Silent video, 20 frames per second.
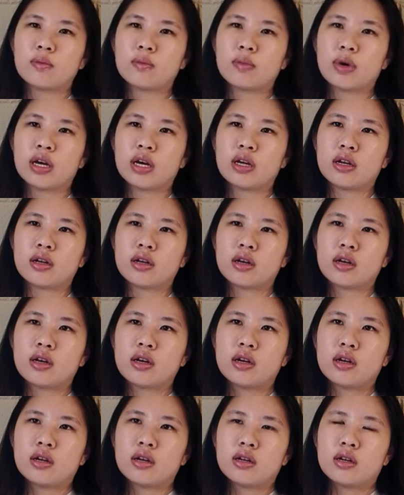but
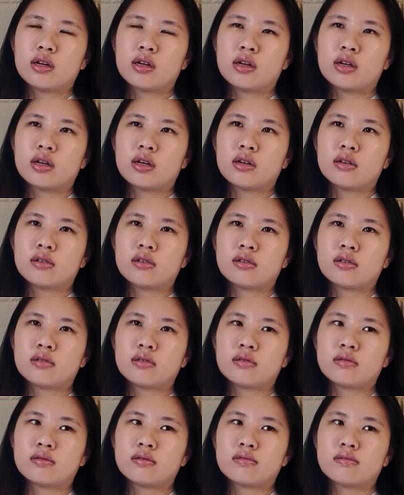uh,